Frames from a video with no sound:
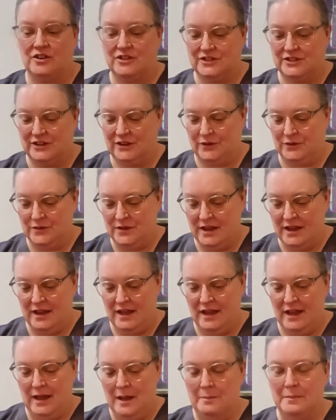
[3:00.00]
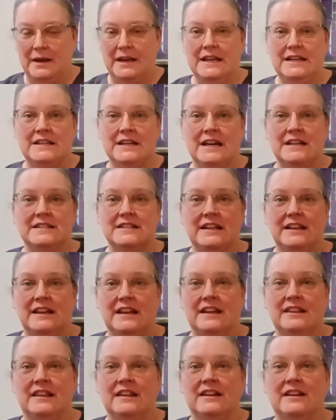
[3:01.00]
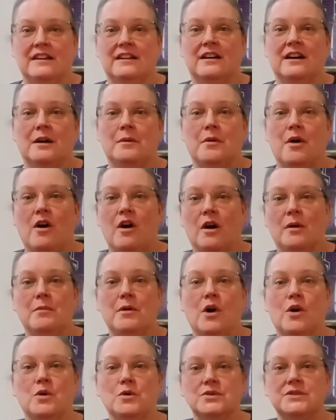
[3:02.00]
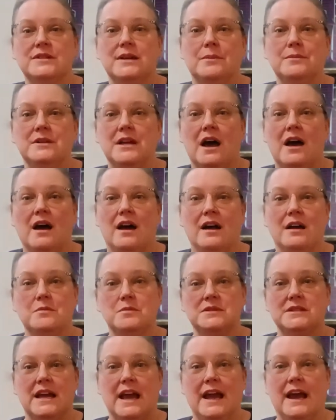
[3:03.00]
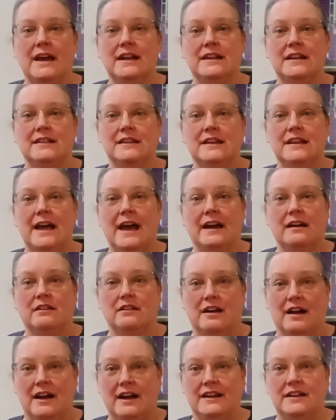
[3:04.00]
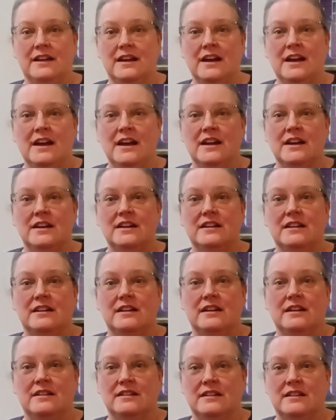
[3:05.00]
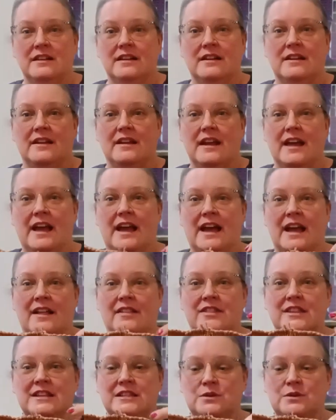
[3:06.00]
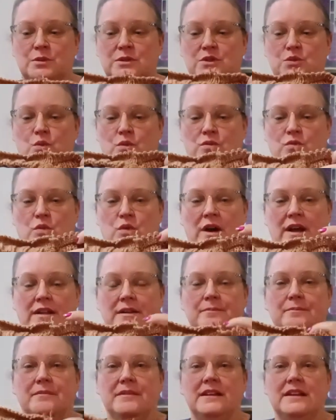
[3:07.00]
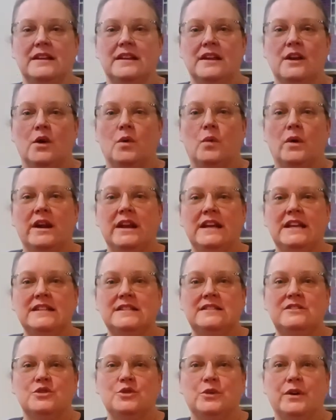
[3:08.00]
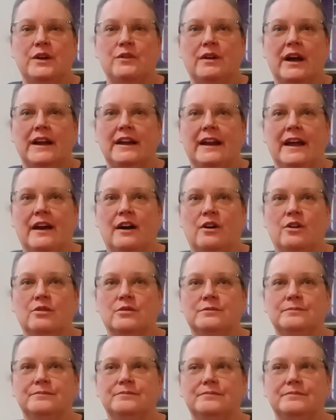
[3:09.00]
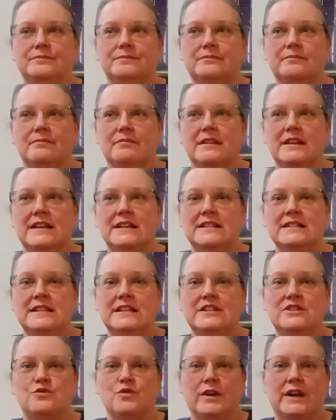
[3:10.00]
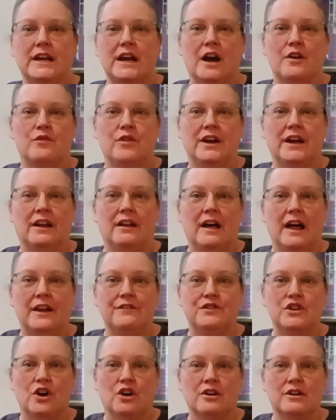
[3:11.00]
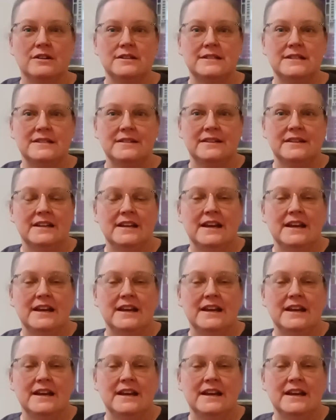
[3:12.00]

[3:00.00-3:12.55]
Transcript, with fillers: also. But he does it in the um, armhole sometimes and in the neckline. And this was one. What he's doing right now is he's recovering a lot of yarns.